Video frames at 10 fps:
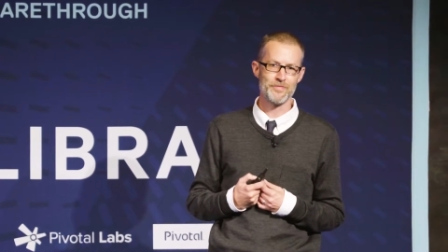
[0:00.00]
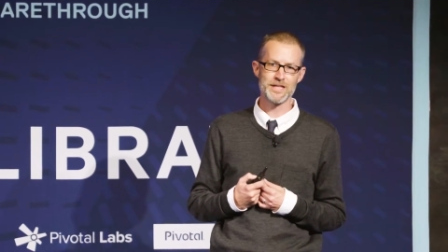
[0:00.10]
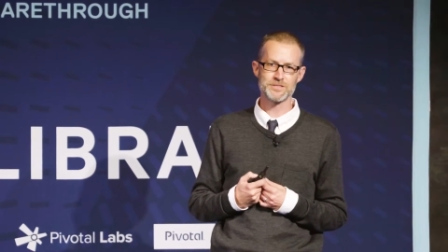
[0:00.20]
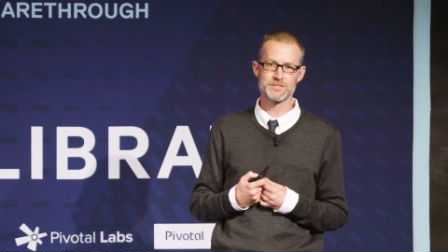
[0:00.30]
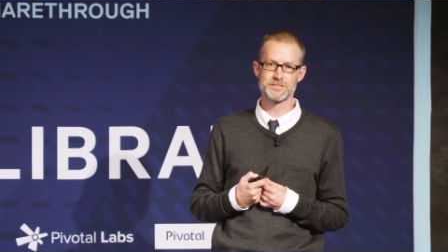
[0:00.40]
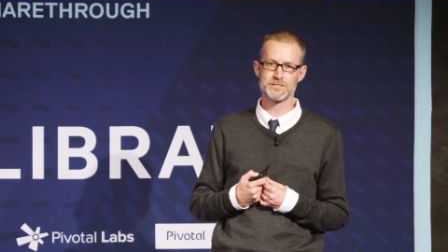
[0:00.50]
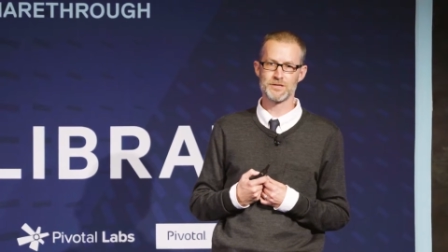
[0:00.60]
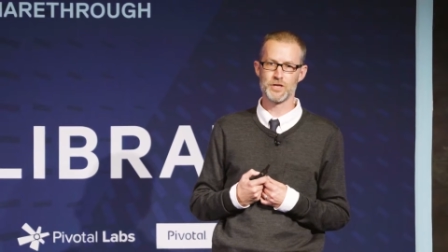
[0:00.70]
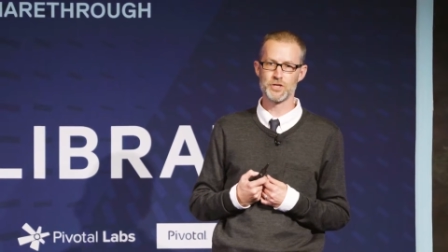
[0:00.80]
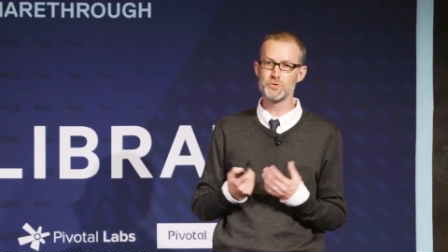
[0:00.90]

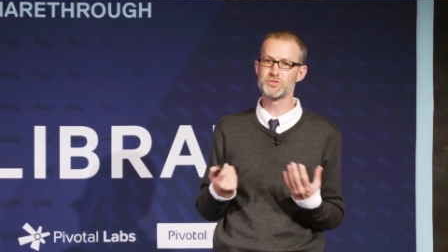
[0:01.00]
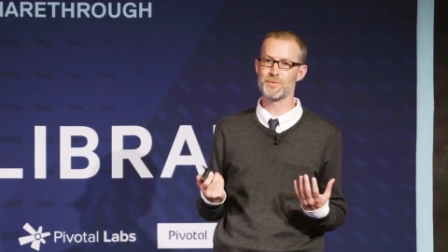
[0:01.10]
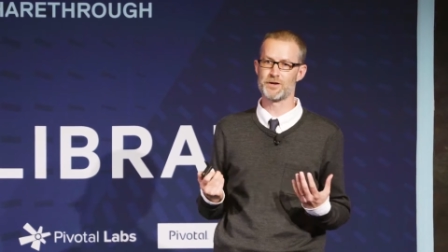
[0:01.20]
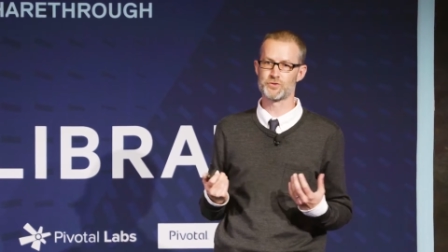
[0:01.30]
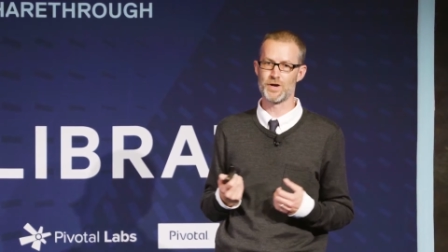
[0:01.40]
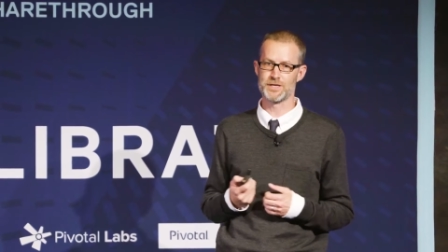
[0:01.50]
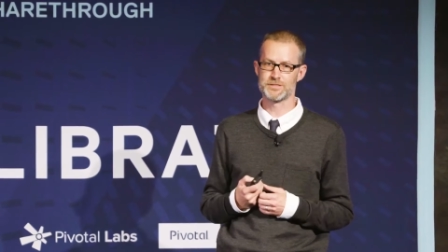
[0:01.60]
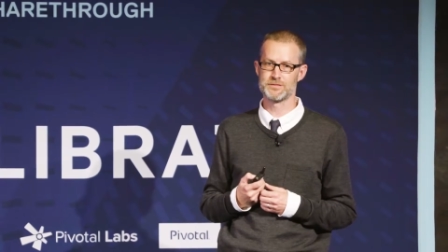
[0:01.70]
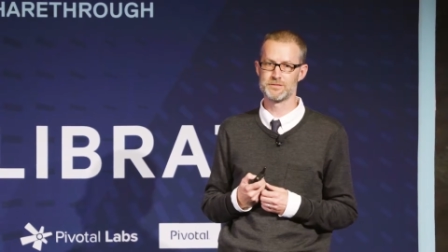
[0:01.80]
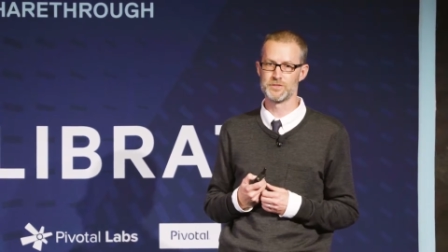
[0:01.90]
That's a huge amount of
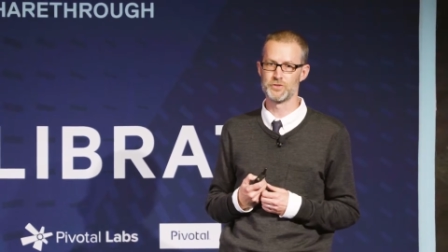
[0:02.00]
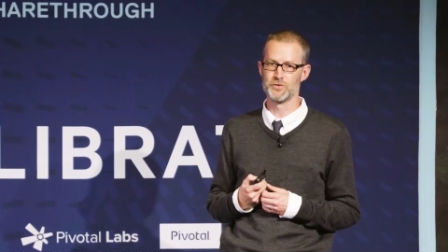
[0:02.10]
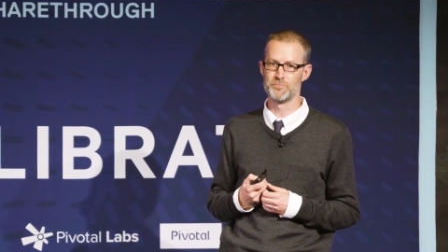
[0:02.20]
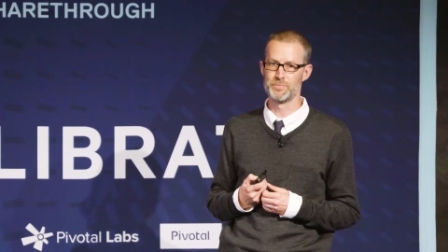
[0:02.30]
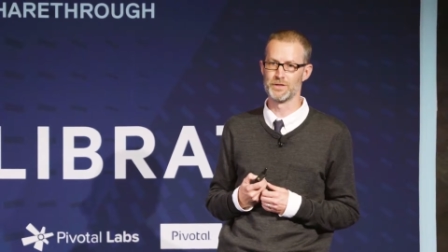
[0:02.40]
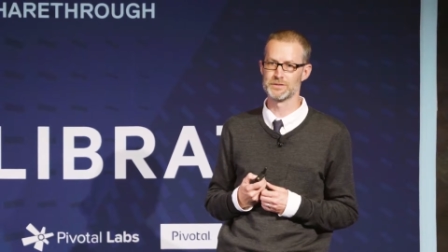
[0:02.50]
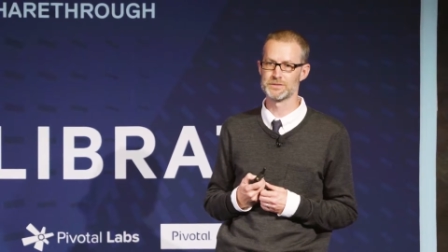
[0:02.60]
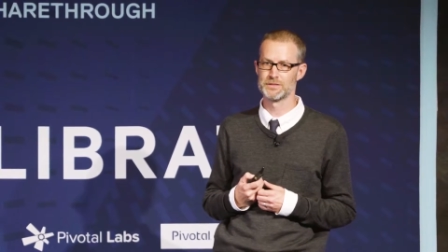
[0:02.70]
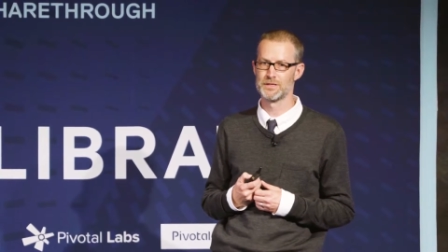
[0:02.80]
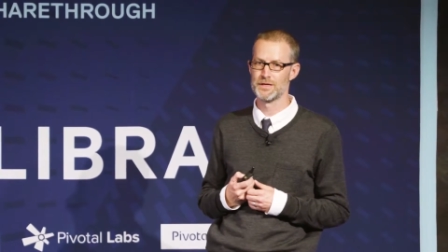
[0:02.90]
trust that you have
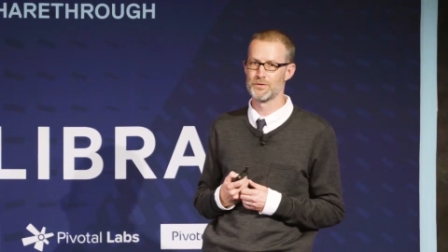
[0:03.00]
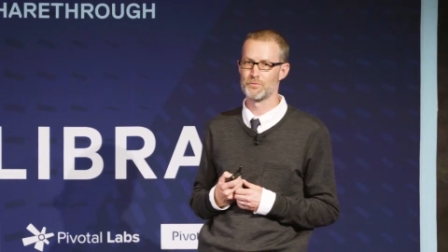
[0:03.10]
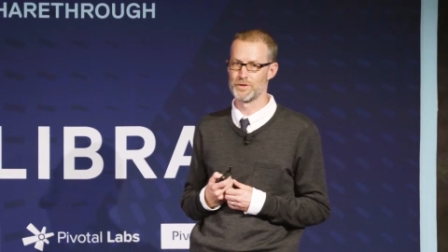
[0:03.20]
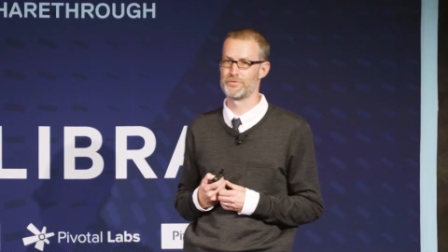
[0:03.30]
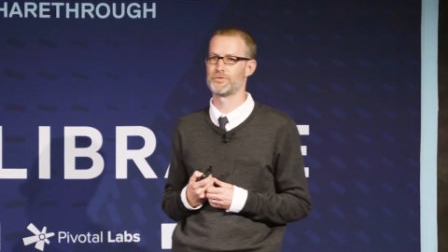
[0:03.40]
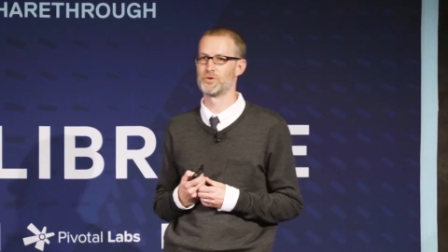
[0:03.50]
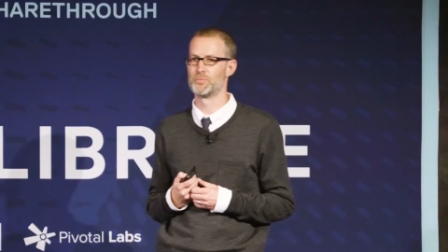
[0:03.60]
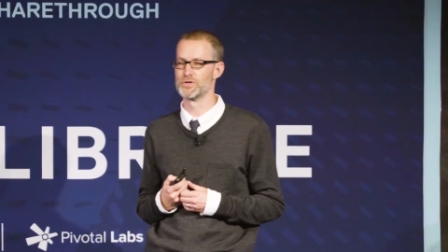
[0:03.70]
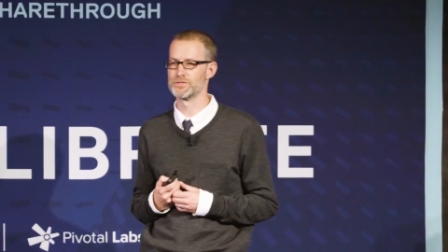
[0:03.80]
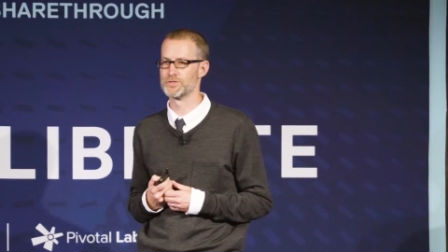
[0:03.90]
built with
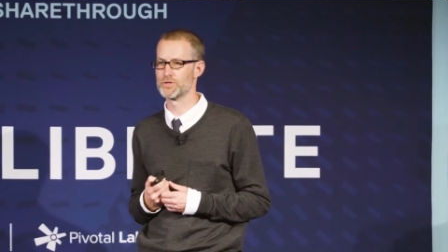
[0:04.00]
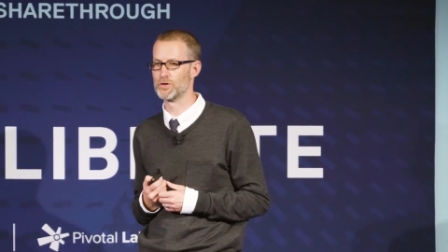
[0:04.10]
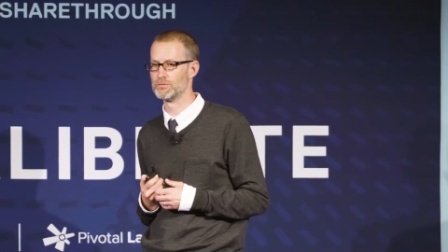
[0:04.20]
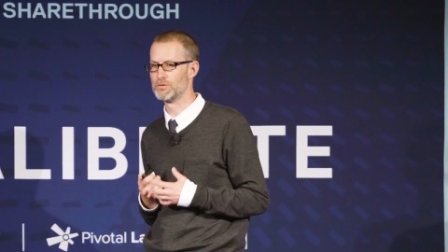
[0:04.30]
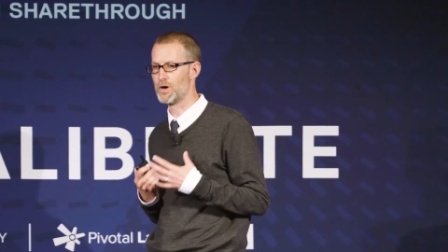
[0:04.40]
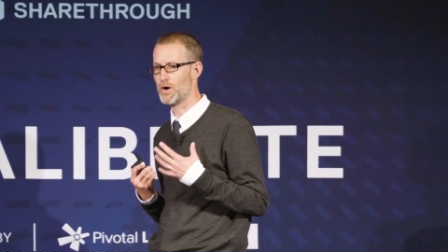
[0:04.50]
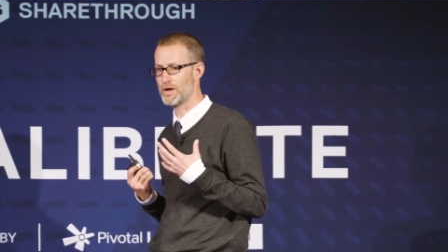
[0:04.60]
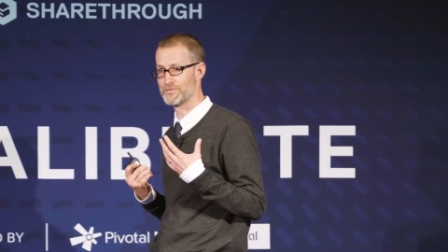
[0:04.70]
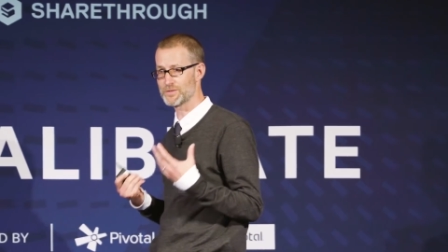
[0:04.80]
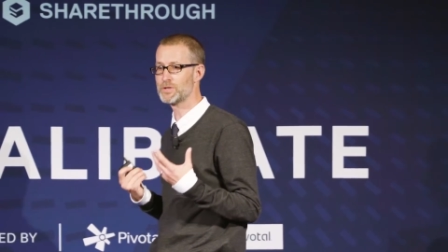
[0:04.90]
your person. So
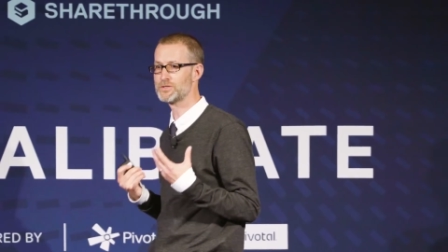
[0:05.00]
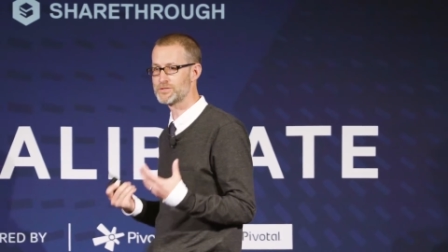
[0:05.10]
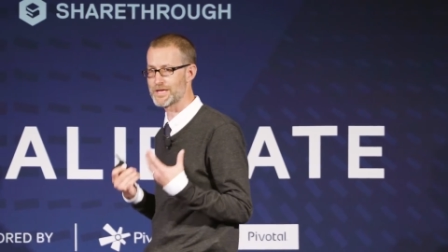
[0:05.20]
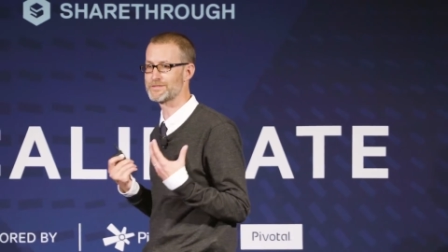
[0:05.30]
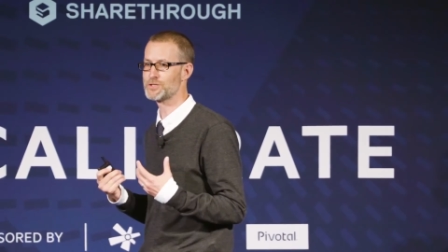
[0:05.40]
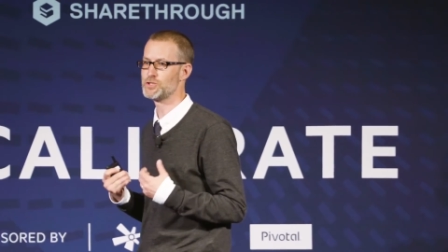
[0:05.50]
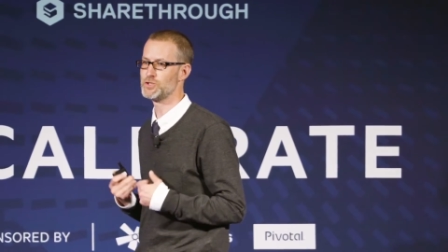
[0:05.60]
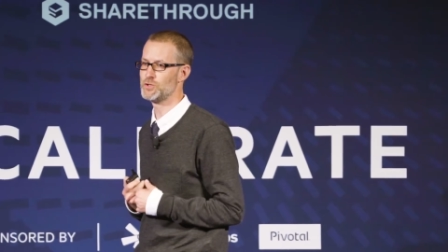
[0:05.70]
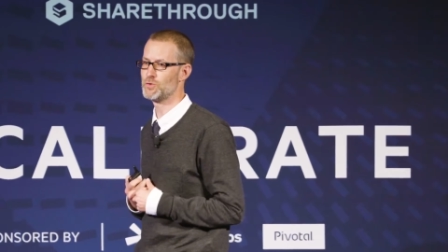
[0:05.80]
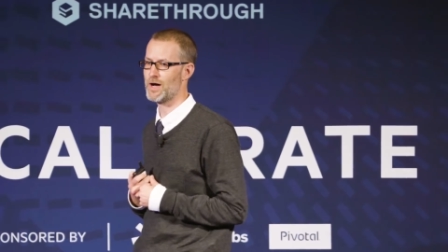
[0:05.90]
if someone says that
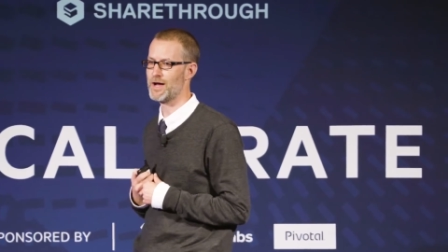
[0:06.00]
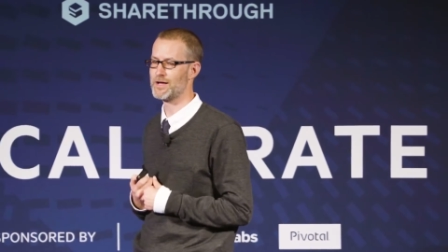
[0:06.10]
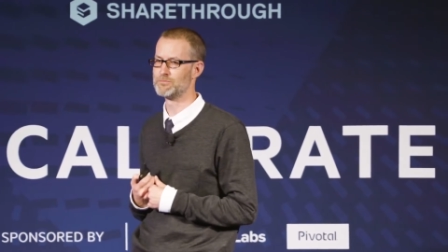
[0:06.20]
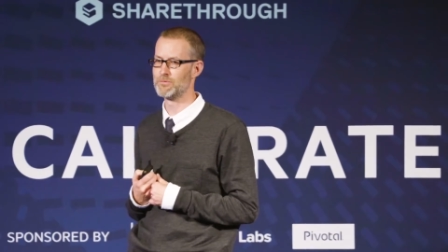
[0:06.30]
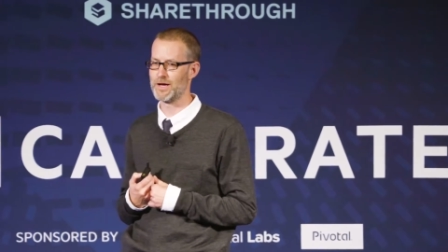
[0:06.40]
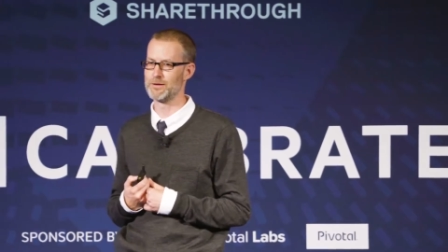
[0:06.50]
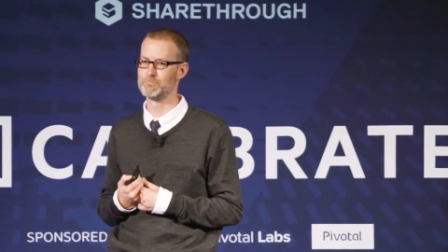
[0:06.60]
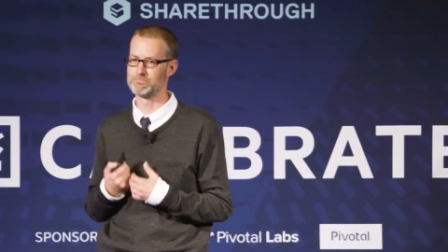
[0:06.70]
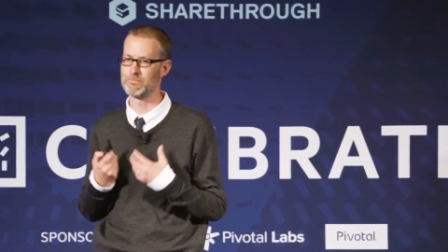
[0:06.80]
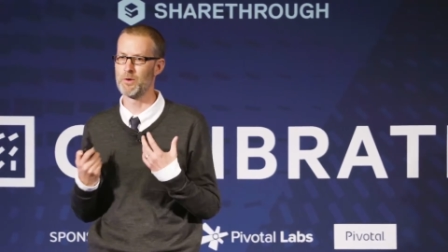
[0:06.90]
to you, I,
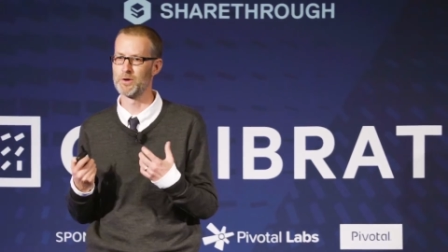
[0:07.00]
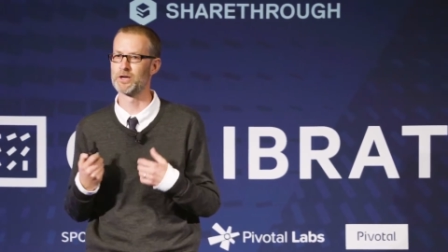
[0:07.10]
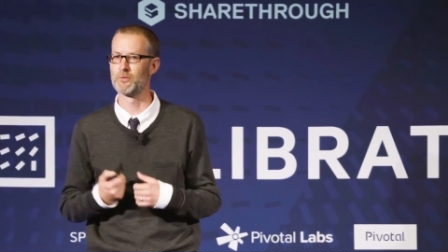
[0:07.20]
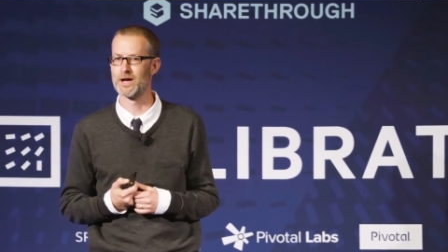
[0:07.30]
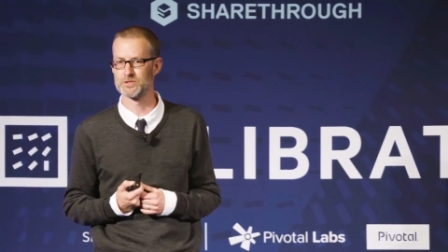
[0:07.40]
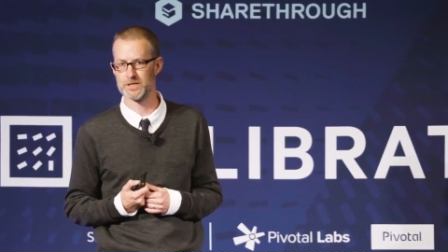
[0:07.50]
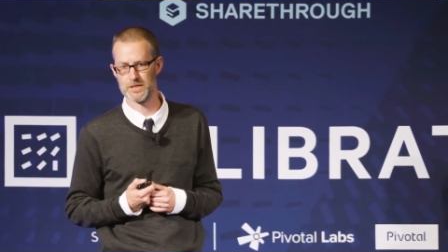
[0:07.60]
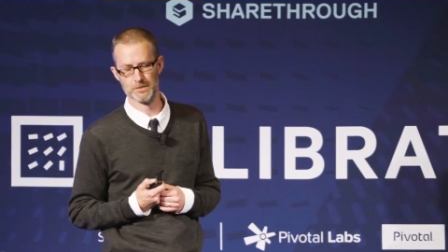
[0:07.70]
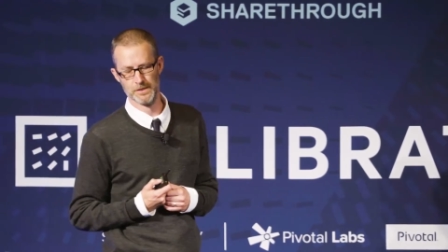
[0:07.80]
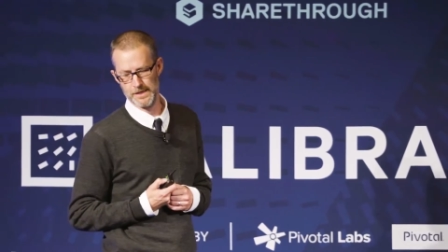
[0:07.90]
I, I want to
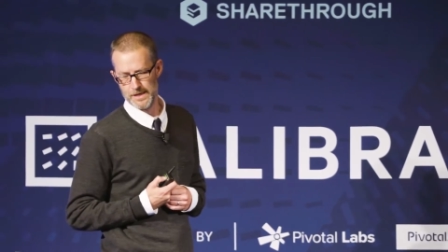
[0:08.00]
congratulate you.